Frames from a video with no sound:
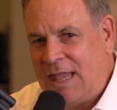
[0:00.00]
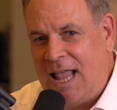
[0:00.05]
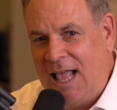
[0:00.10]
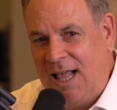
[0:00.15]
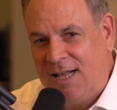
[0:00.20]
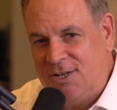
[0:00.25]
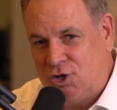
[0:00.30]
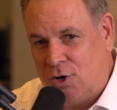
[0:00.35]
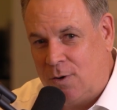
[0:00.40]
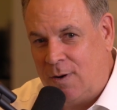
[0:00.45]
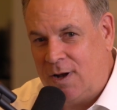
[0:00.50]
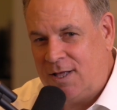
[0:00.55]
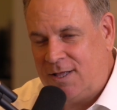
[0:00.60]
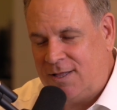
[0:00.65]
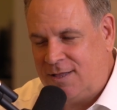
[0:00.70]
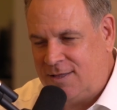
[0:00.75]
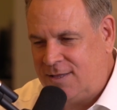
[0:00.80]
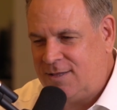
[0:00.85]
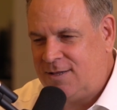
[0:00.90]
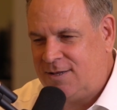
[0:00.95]
So
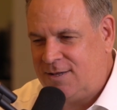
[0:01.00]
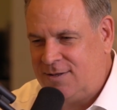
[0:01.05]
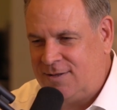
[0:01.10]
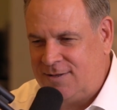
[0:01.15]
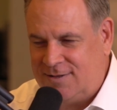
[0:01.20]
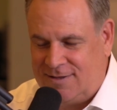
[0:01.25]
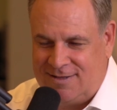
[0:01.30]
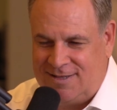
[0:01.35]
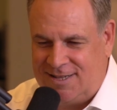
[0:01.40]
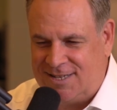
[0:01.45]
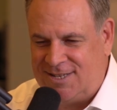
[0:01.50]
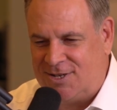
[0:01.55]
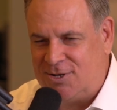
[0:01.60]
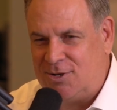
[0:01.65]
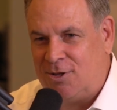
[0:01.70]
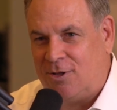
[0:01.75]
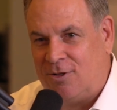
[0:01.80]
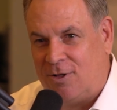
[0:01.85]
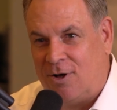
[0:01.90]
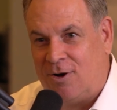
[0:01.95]
this is
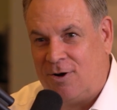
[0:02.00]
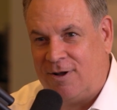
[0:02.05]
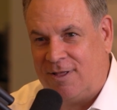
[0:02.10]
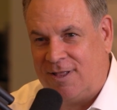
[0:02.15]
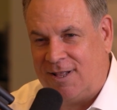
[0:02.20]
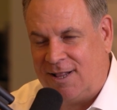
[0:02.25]
longer than